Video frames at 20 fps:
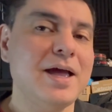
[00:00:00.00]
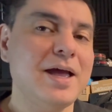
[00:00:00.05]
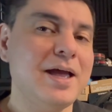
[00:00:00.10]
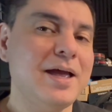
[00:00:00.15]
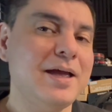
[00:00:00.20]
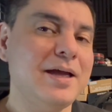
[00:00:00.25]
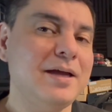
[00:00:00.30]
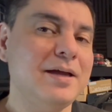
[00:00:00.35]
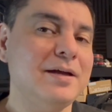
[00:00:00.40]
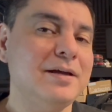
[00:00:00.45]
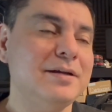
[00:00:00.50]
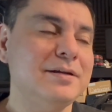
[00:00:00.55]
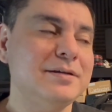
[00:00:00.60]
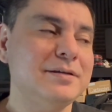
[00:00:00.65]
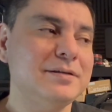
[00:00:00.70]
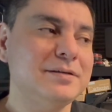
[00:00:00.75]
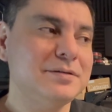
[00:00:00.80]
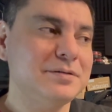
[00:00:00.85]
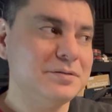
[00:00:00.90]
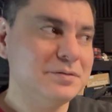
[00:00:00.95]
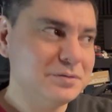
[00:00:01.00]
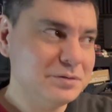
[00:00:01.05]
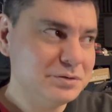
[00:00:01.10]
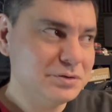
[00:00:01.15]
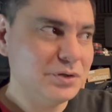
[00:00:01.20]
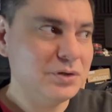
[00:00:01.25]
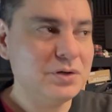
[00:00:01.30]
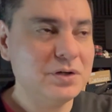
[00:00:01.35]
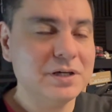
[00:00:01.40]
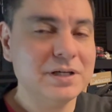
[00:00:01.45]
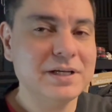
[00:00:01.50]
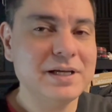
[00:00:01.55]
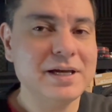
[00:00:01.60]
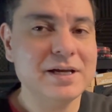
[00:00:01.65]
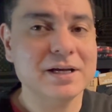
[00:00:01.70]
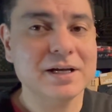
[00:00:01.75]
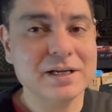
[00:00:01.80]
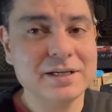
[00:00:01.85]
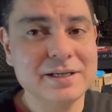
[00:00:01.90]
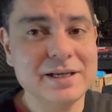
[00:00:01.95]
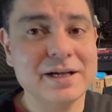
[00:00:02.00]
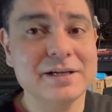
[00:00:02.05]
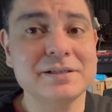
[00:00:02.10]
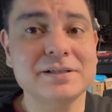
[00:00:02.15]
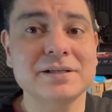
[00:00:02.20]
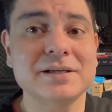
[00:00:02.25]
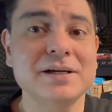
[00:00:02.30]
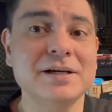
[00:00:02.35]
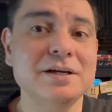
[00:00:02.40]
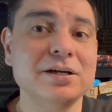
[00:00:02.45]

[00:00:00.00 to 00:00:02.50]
and so you could connect